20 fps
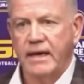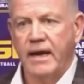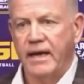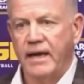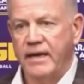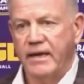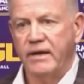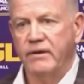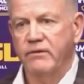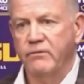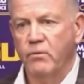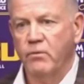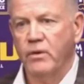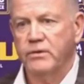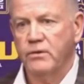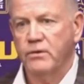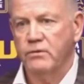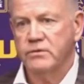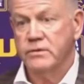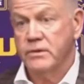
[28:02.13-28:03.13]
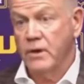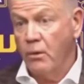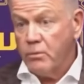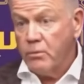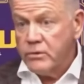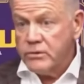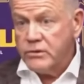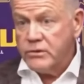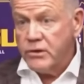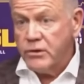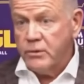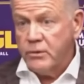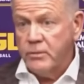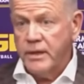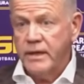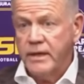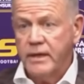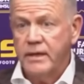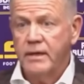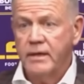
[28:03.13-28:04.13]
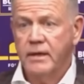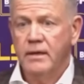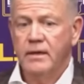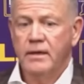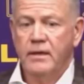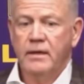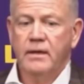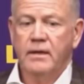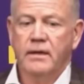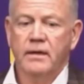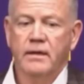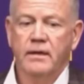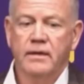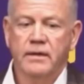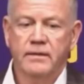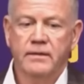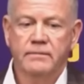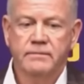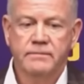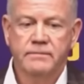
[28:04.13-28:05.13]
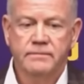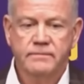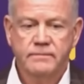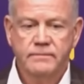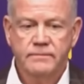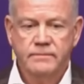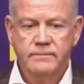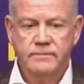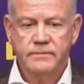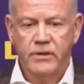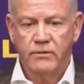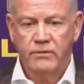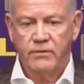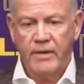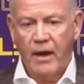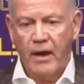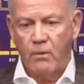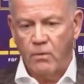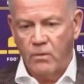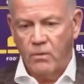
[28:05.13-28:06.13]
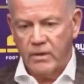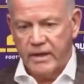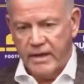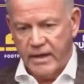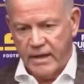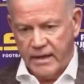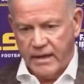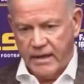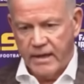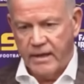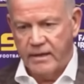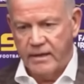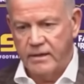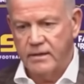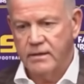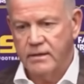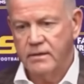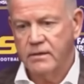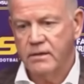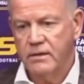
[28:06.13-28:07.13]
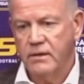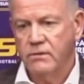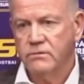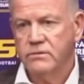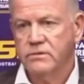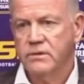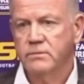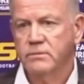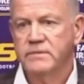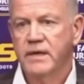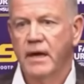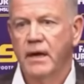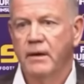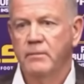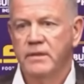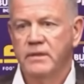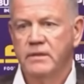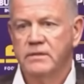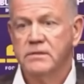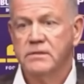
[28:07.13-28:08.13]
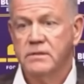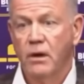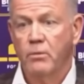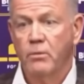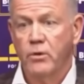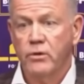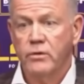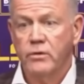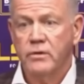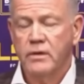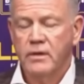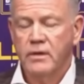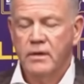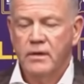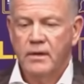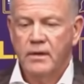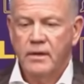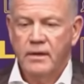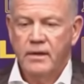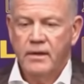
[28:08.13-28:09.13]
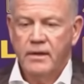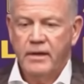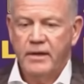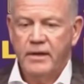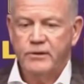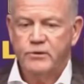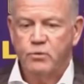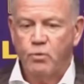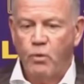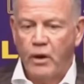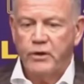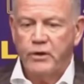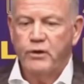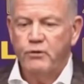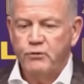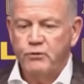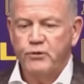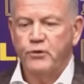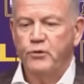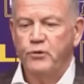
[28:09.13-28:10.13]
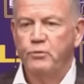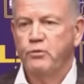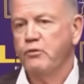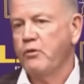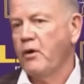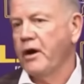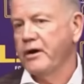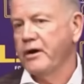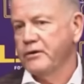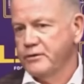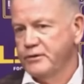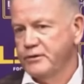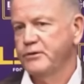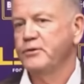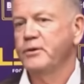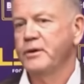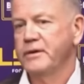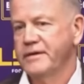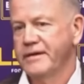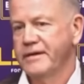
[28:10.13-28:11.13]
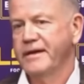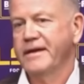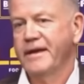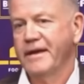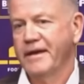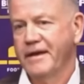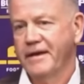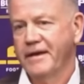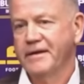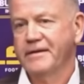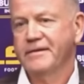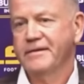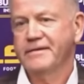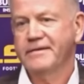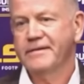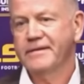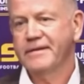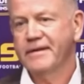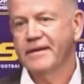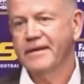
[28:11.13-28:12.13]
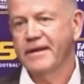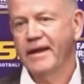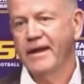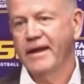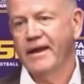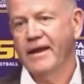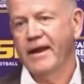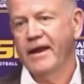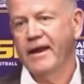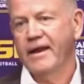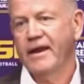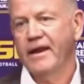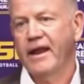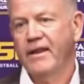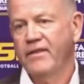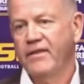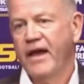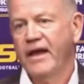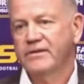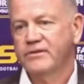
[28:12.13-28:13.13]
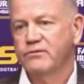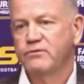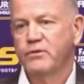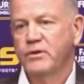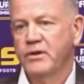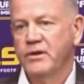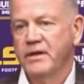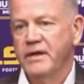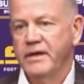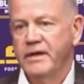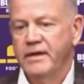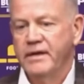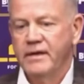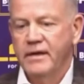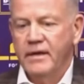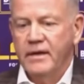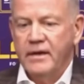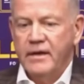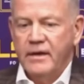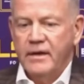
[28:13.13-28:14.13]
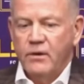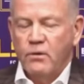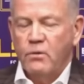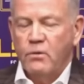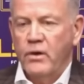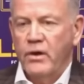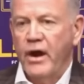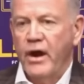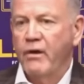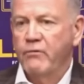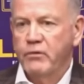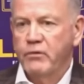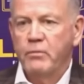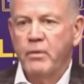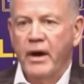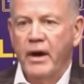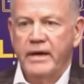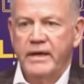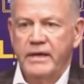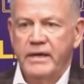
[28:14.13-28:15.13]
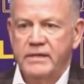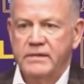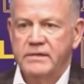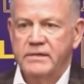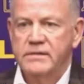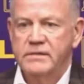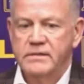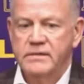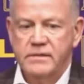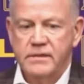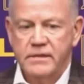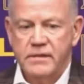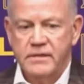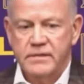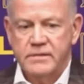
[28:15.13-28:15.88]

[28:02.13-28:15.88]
an idea of what those numbers are going to be. That will kick in, sometime in the summer. It's what you do prior to it kicking in. And that's really where everybody is